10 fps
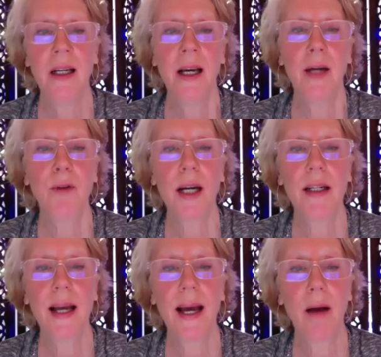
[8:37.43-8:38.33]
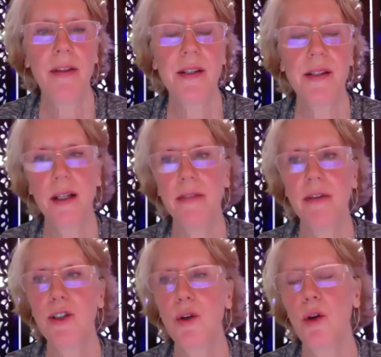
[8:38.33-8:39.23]
And right now, the sun of our
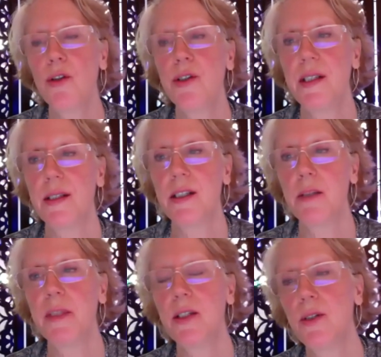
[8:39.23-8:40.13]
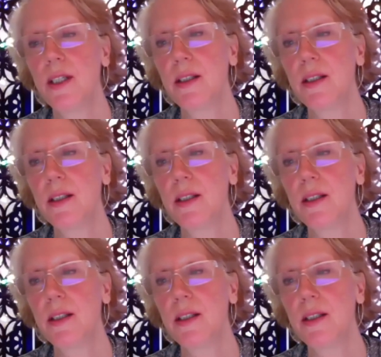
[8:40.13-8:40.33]
solar system is